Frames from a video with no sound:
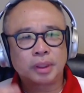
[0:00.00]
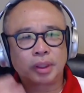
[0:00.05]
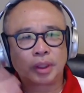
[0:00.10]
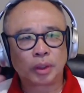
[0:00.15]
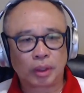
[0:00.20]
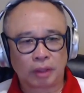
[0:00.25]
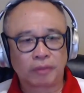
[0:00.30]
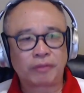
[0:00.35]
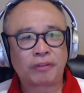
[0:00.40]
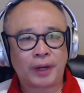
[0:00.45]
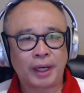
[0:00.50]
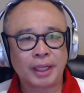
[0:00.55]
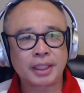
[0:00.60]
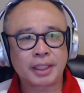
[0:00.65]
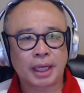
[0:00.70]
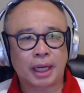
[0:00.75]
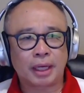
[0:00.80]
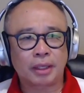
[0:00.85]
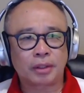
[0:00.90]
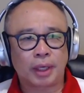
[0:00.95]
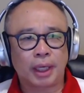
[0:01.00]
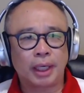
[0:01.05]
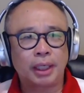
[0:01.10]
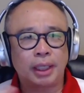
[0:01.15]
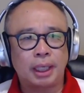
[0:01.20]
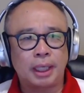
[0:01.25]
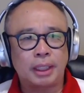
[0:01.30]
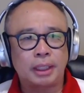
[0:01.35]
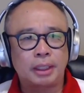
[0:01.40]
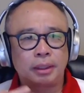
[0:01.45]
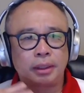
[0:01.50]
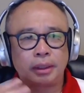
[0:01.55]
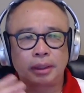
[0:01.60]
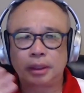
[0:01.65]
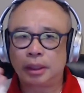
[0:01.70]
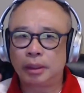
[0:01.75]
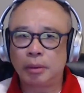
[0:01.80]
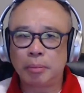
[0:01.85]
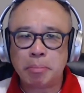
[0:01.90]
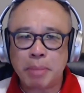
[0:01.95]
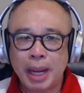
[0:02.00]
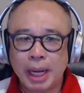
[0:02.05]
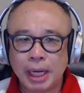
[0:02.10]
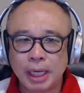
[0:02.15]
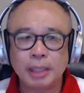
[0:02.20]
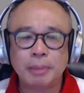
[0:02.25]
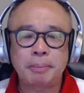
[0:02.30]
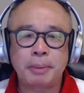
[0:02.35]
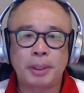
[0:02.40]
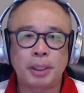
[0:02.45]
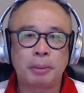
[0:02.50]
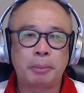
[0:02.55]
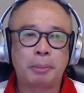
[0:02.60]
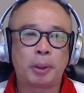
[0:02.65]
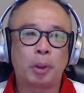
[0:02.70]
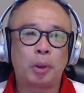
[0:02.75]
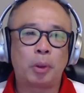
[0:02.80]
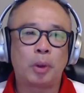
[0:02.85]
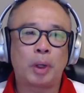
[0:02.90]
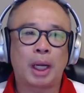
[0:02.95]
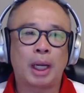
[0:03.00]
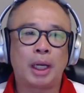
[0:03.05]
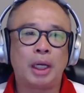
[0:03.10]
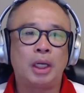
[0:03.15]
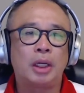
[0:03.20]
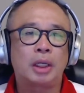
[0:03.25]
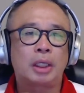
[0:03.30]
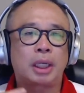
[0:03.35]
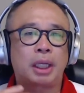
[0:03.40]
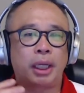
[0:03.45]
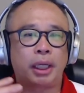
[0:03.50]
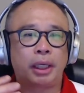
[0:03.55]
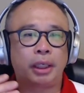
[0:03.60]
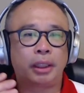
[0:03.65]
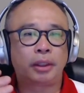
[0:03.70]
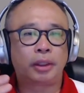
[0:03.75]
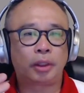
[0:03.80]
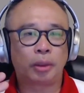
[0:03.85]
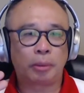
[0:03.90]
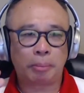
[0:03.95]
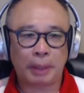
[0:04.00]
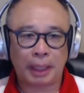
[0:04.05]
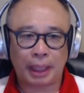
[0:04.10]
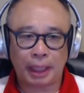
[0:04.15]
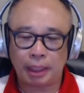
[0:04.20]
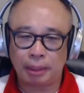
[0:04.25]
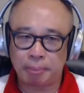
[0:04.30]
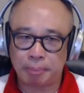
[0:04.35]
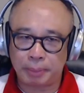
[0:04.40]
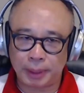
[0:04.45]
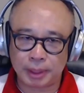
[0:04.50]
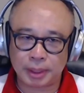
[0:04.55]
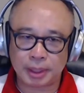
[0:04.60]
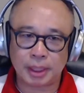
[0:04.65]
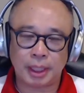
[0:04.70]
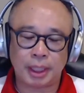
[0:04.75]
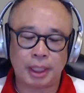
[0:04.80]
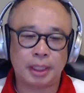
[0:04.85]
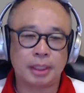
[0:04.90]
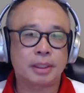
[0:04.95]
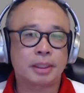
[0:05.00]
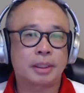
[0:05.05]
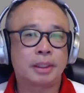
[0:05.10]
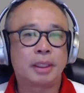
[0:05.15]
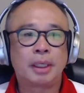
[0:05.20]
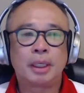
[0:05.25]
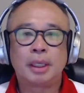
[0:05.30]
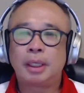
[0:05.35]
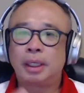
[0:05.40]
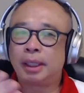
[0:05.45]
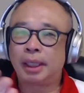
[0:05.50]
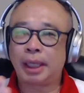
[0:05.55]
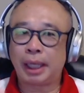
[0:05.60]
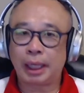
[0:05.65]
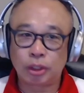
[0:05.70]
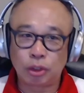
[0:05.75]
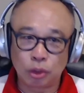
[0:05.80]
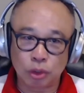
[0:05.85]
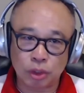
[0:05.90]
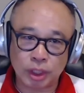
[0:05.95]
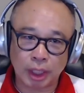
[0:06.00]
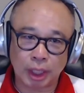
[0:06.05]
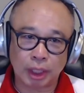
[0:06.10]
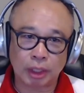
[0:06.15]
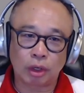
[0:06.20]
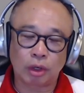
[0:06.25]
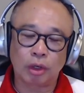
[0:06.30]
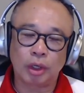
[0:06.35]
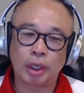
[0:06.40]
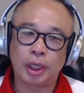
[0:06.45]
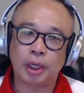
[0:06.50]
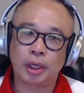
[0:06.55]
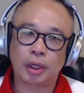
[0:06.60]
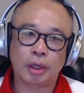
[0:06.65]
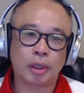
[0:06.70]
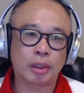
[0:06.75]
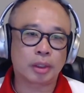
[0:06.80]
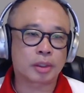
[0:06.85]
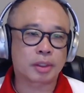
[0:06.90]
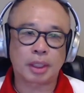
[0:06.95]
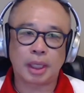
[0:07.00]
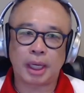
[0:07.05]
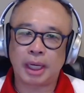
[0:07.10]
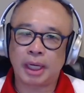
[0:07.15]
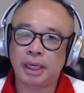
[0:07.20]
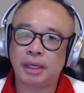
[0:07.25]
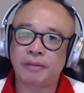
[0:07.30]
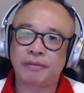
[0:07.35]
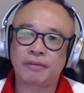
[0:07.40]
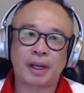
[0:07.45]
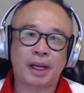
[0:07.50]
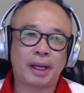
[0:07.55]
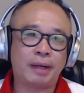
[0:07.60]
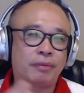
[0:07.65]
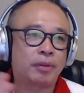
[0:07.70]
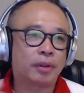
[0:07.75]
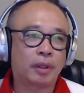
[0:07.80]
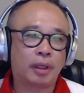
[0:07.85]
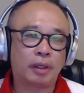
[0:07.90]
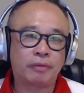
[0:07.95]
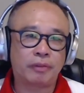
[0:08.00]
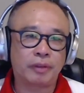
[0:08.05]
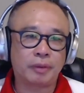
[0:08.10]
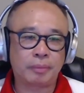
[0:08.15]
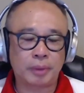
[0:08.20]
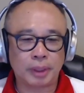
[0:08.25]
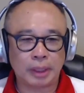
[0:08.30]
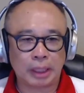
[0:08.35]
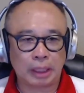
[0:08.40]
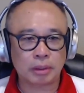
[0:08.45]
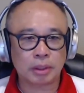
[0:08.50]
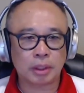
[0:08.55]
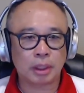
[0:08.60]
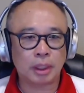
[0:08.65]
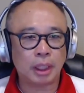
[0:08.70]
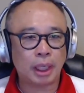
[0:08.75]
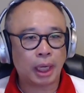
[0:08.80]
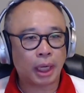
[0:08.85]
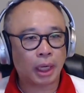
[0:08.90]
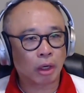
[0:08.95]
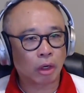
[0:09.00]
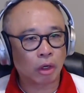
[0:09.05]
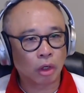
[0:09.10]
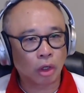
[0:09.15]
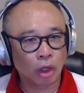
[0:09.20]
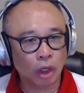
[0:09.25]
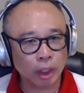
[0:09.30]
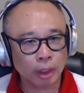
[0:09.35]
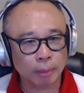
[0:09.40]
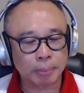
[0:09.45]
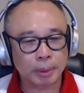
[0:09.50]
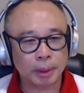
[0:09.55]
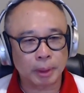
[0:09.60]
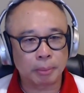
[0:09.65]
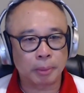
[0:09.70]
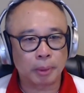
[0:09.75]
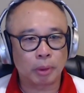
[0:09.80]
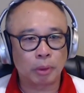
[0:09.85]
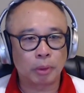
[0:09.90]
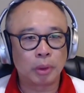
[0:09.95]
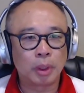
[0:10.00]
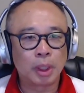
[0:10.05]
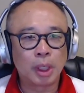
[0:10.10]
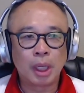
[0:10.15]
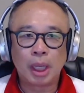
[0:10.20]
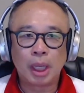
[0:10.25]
To the franchise, right? Like many people are looking to buy a business. Like you said earlier, 85 to 50,000. And a lot of people